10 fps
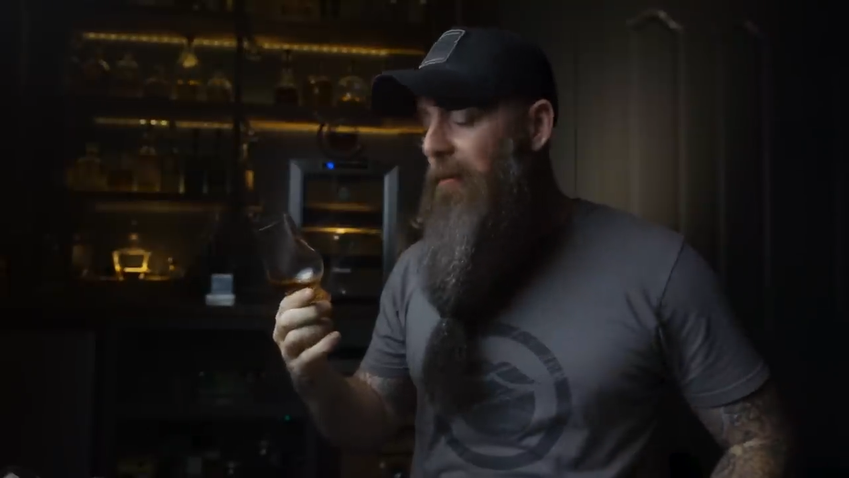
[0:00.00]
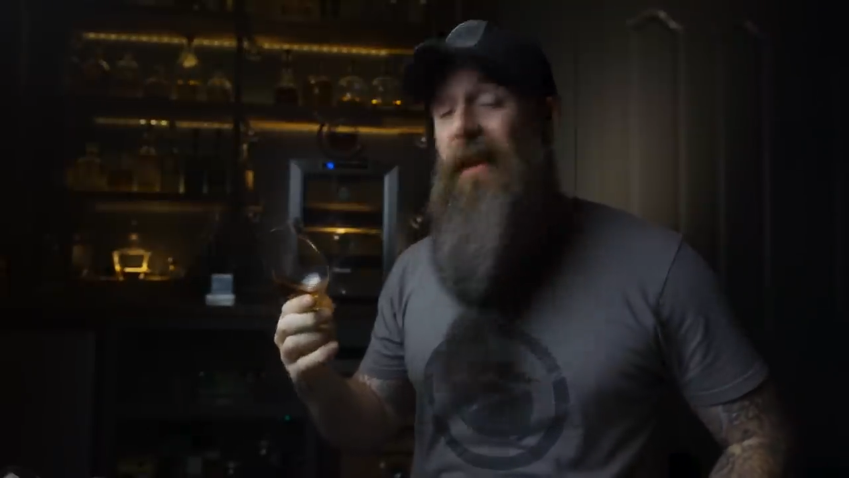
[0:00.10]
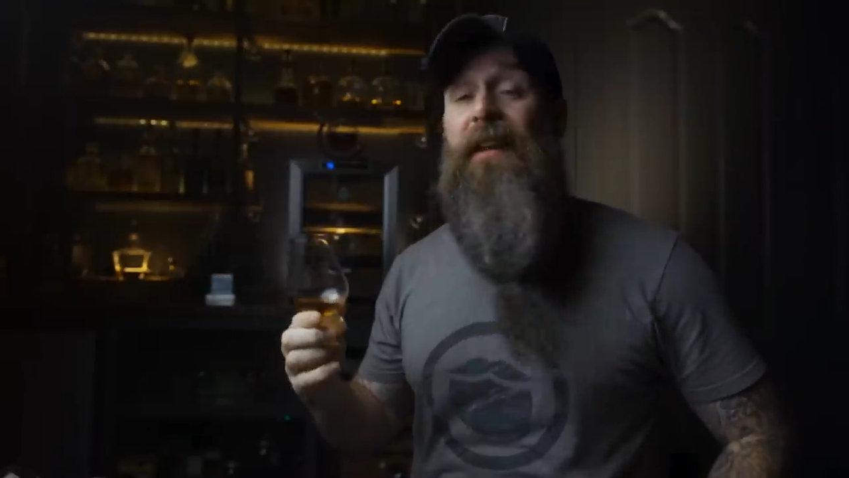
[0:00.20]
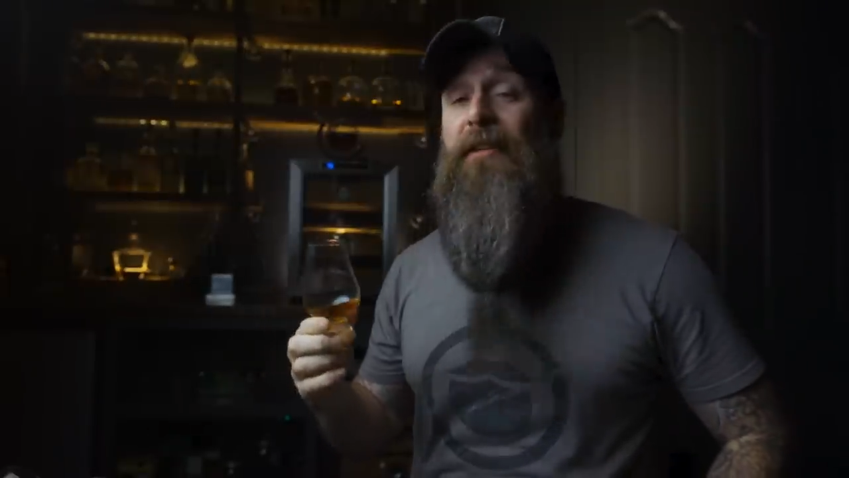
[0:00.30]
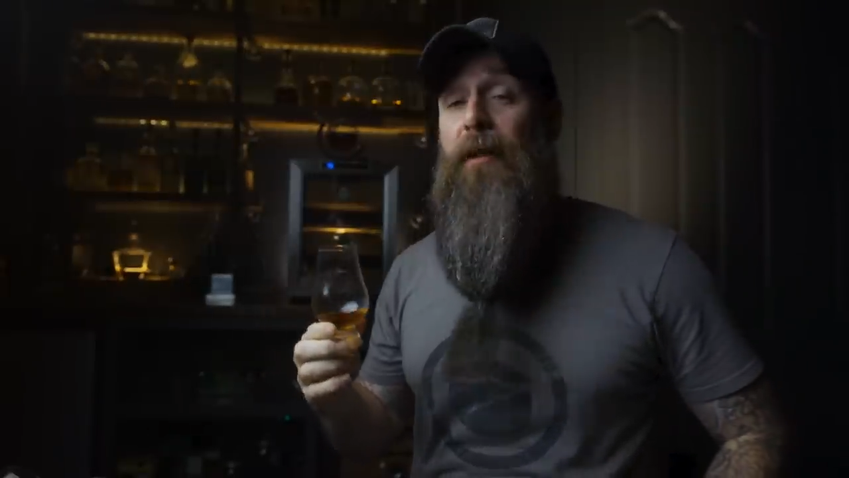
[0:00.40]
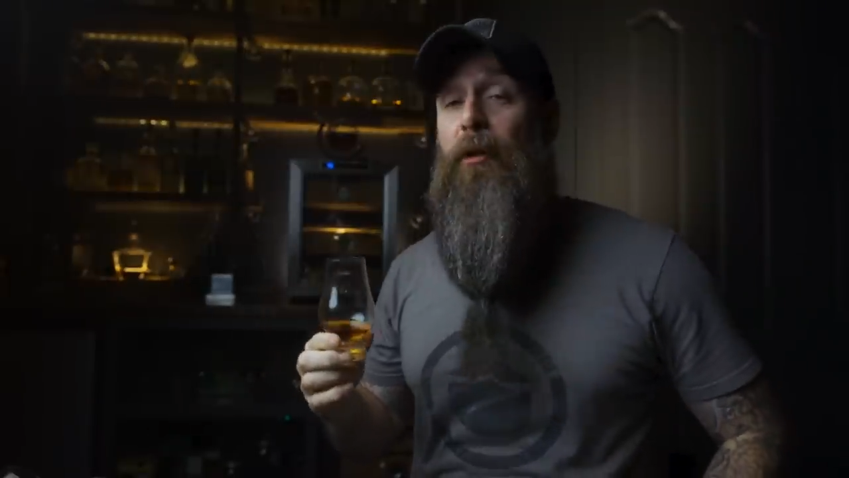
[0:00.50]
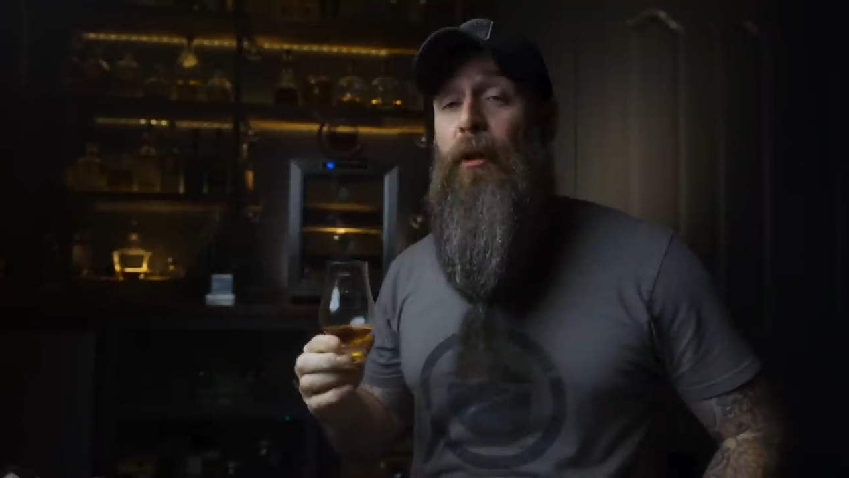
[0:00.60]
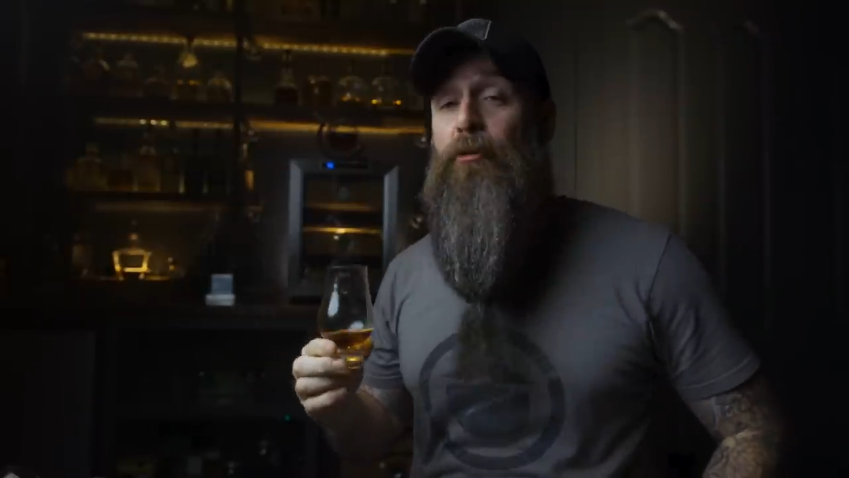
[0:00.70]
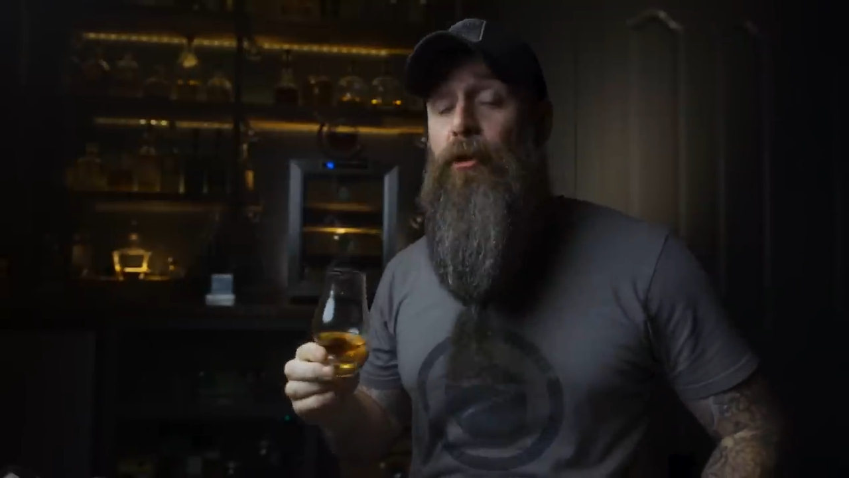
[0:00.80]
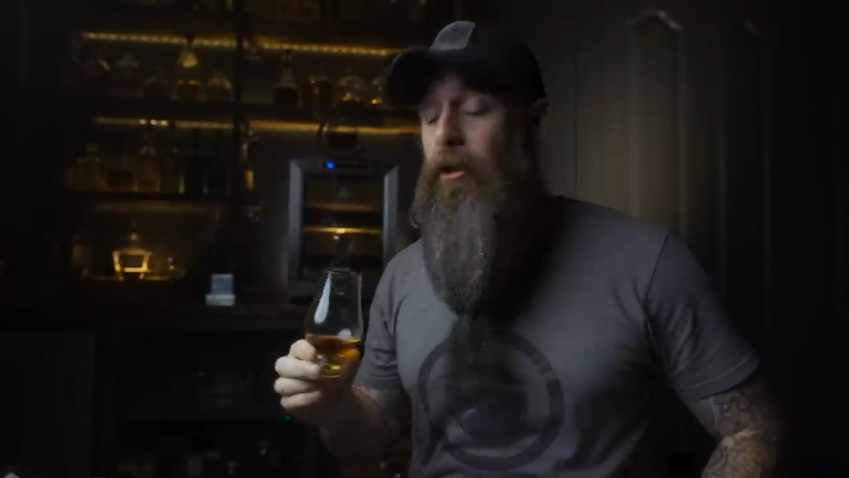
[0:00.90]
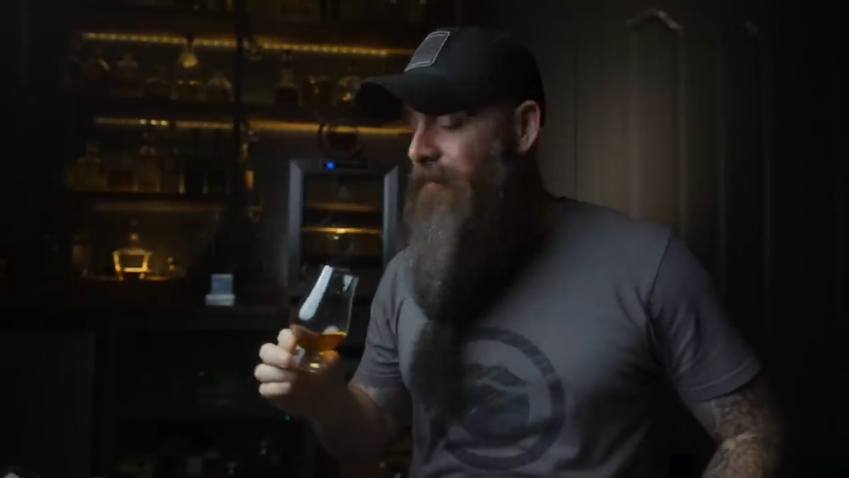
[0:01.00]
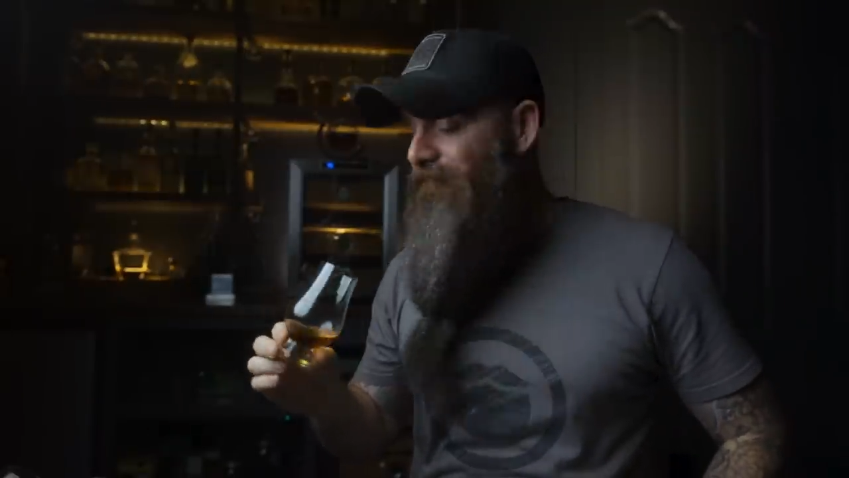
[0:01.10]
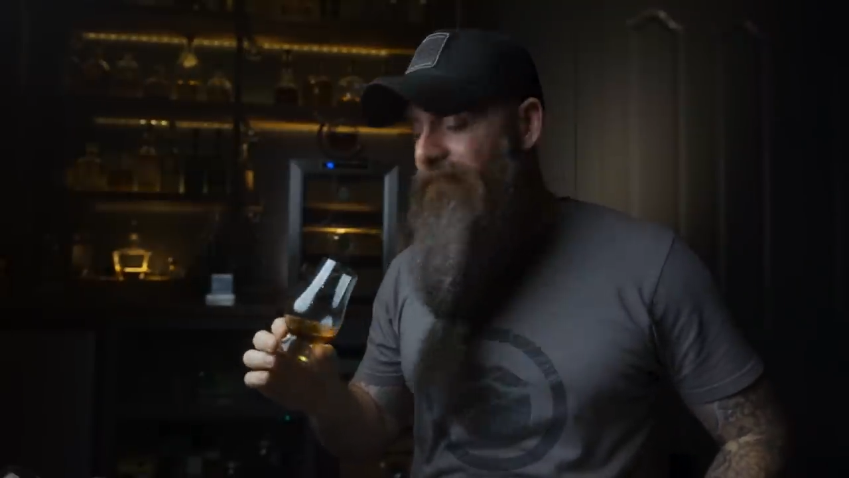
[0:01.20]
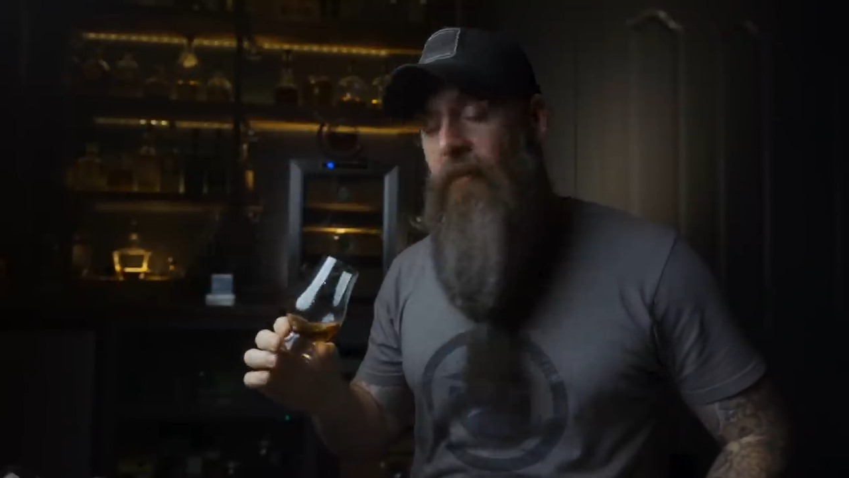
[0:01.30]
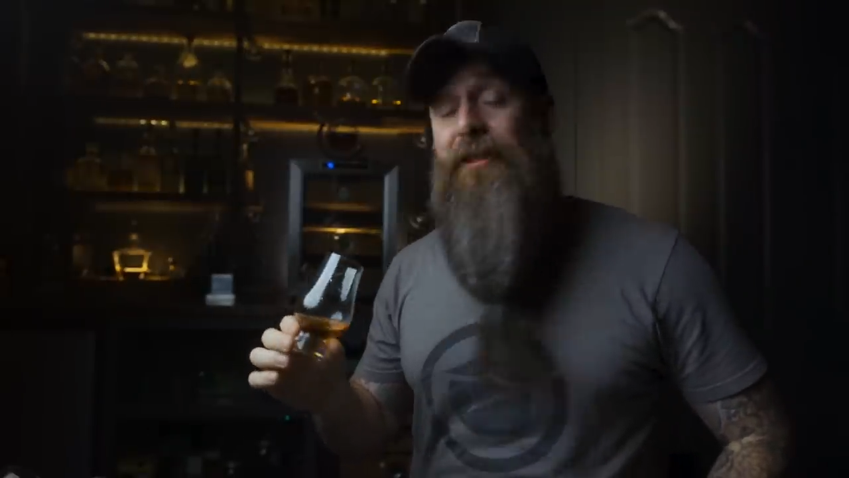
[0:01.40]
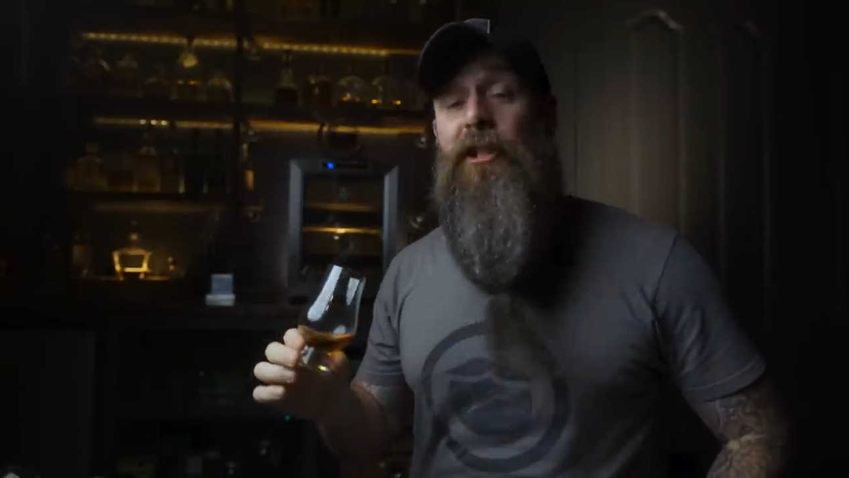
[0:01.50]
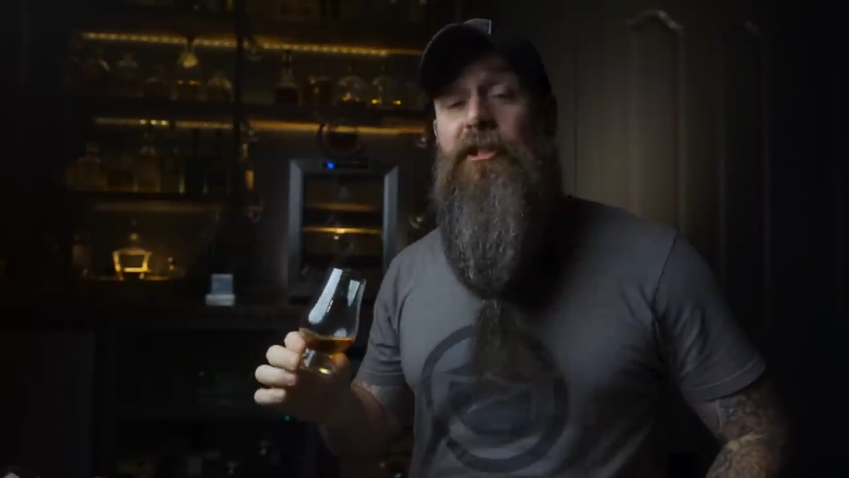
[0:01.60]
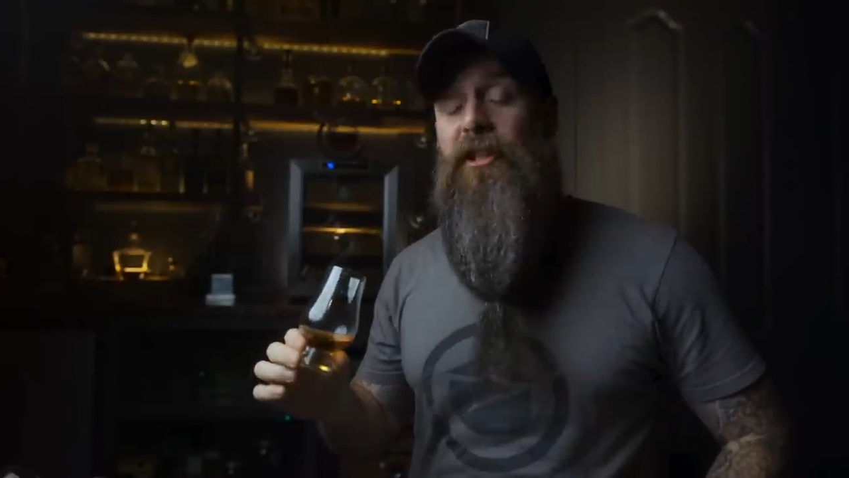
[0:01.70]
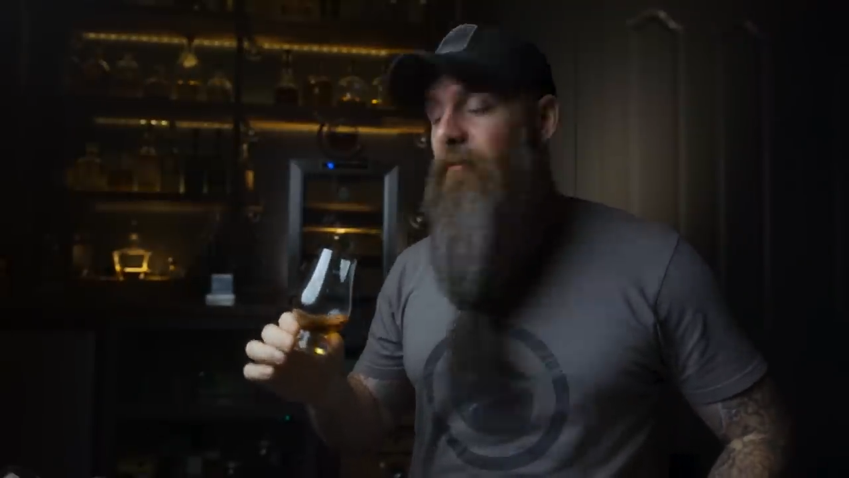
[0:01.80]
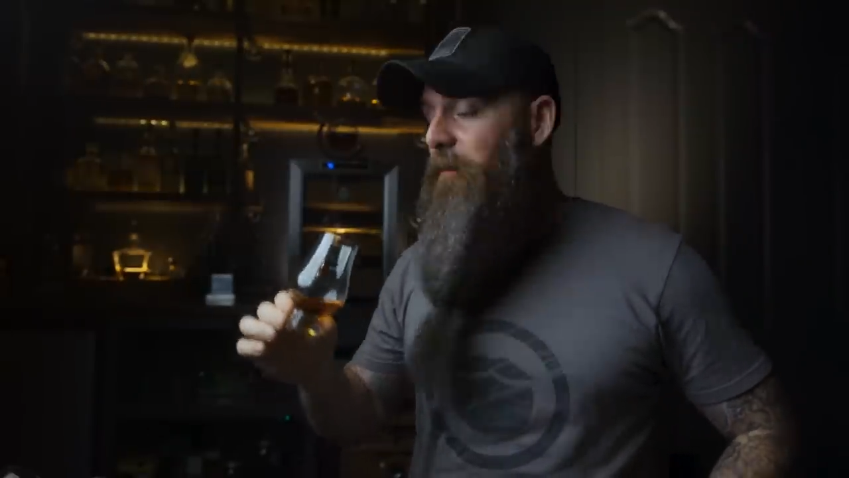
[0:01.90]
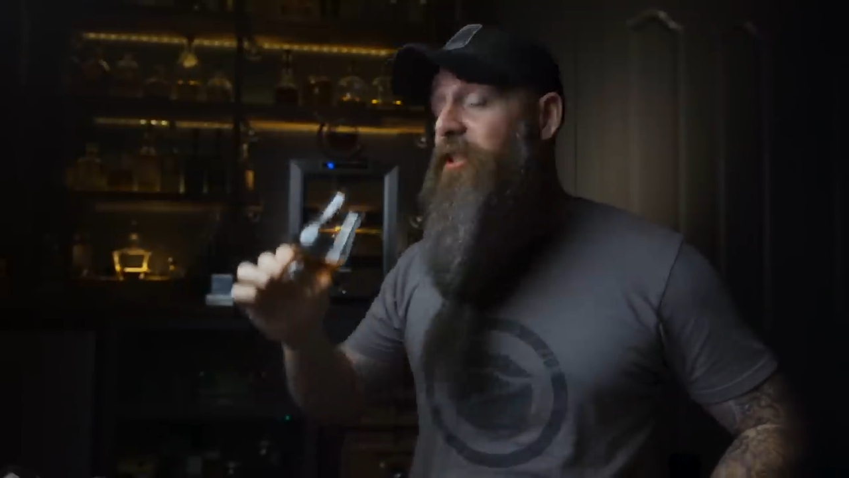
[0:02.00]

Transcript: man, that double oak's good. That's good stuff.